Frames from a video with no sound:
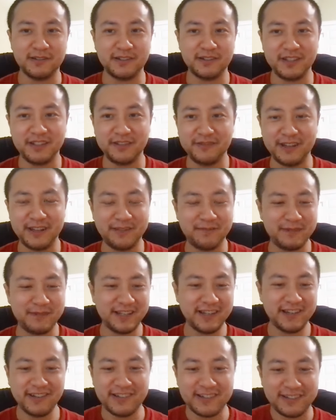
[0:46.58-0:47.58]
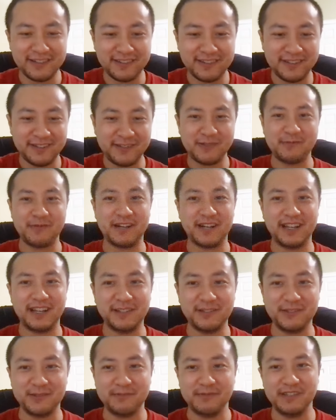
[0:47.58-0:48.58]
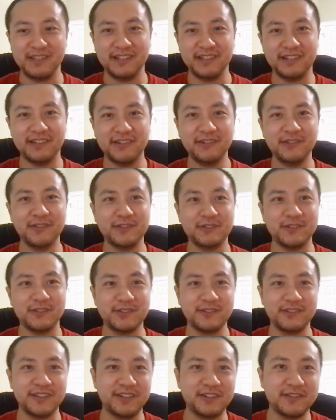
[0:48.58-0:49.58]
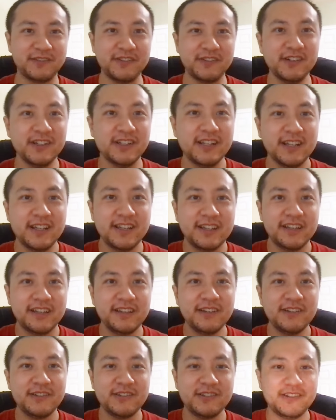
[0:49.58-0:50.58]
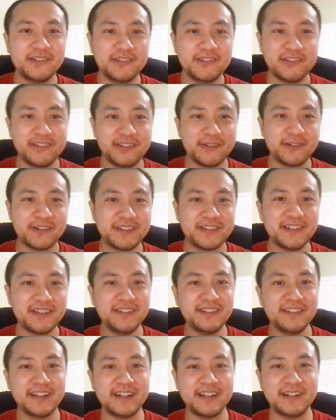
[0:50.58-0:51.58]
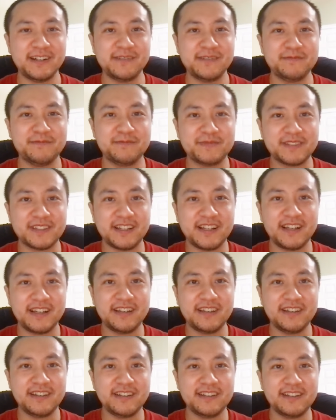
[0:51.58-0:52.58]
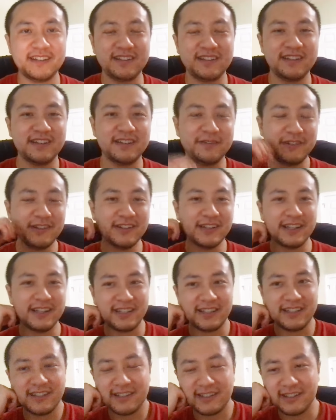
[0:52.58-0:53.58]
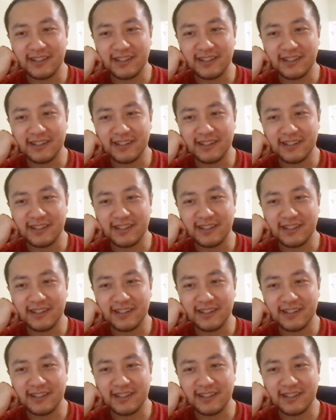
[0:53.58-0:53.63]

inviting me here, and super glad to be here to do the interview. To the question, I feel like